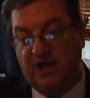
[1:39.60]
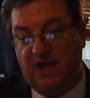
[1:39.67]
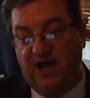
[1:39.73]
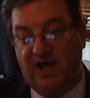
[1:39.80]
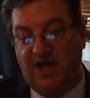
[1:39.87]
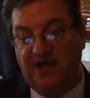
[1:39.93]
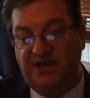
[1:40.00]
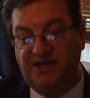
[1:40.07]

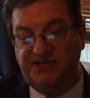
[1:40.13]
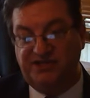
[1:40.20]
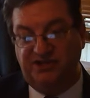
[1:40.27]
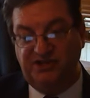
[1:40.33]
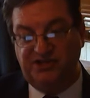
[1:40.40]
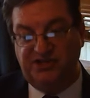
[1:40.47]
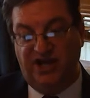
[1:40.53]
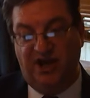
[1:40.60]
Uh, so
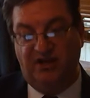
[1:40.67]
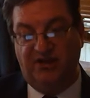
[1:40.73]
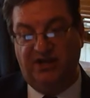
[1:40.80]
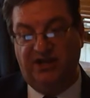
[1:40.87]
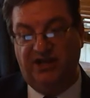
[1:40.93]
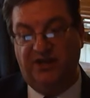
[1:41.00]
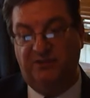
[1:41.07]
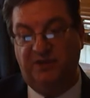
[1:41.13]
let's talk a
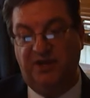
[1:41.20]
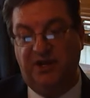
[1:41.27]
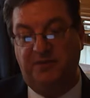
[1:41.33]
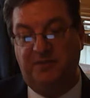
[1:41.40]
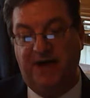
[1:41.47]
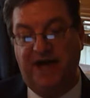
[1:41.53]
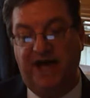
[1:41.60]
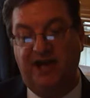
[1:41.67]
little bit
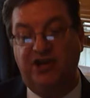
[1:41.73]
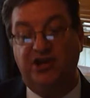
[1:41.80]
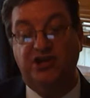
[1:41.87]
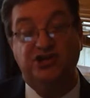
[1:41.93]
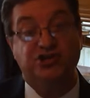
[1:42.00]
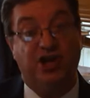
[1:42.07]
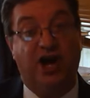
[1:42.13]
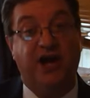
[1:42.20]
about
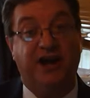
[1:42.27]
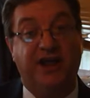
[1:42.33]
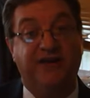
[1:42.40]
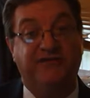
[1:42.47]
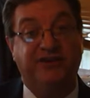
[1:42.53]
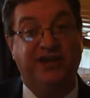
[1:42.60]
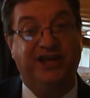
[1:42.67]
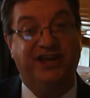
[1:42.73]
John
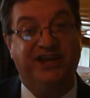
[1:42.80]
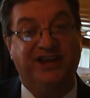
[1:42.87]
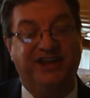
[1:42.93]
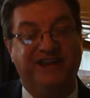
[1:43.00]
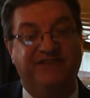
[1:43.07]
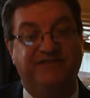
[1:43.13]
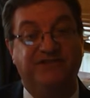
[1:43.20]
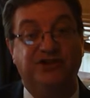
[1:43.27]
F. Kennedy.
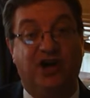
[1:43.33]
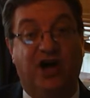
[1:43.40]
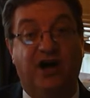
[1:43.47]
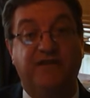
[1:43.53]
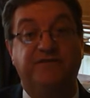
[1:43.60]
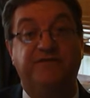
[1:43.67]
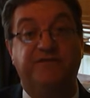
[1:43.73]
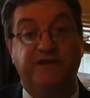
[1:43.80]

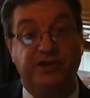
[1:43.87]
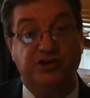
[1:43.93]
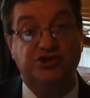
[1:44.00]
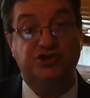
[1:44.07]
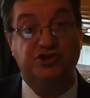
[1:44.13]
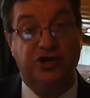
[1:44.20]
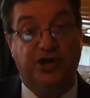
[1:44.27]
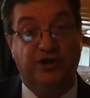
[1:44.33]
John
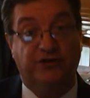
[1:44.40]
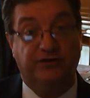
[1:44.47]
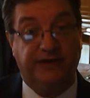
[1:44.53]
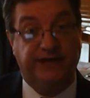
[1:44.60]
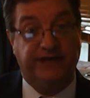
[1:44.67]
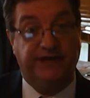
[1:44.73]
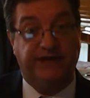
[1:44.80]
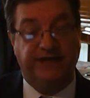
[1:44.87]
Fitzgerald
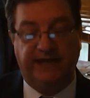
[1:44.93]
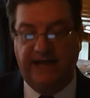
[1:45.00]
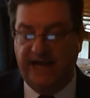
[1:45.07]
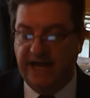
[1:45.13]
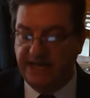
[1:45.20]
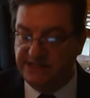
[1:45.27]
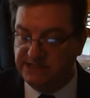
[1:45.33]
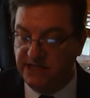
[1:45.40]
Kennedy,
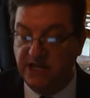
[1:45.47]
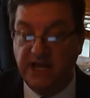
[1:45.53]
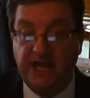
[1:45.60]
guys.